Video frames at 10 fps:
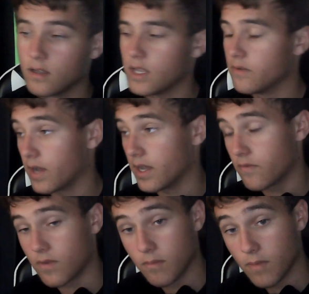invite
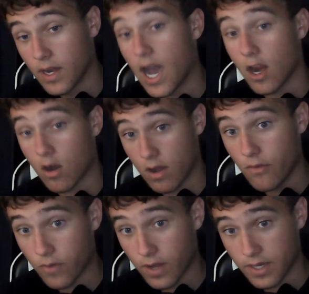from an IRL
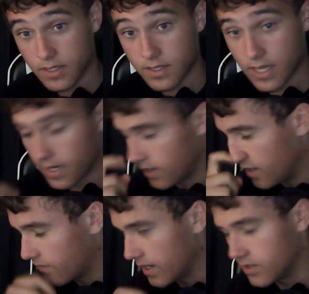friend that I
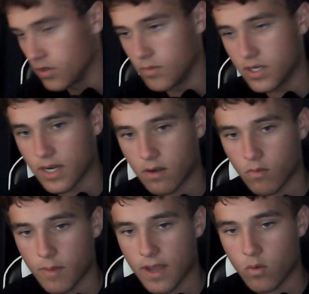invited to Uber Tyrant
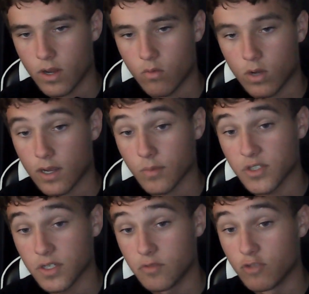way back when I
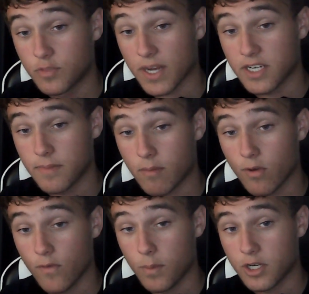was a respected member
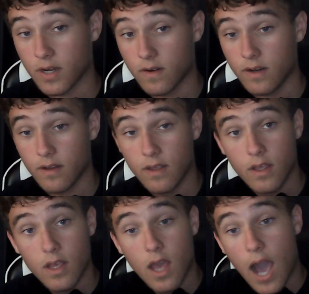of Uber Tyrant.
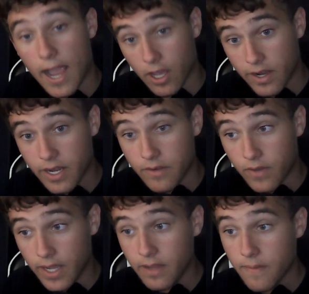I got an
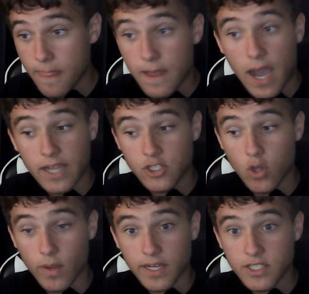invite. I
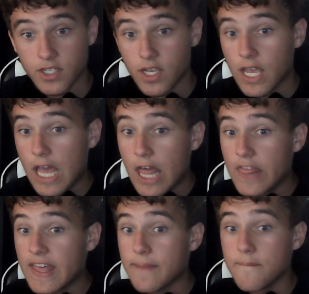joined.
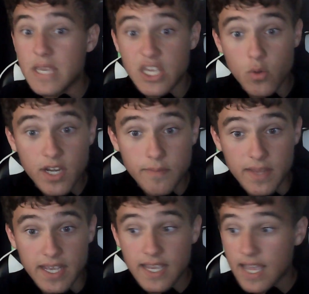They muted
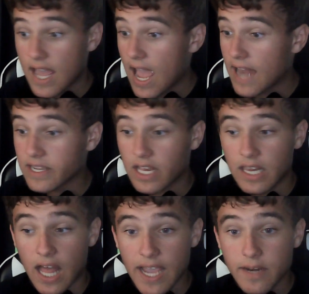me, and
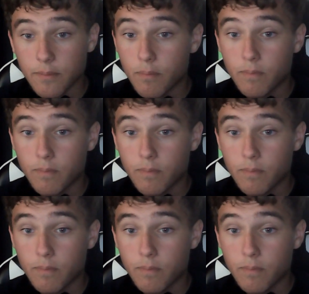Clyde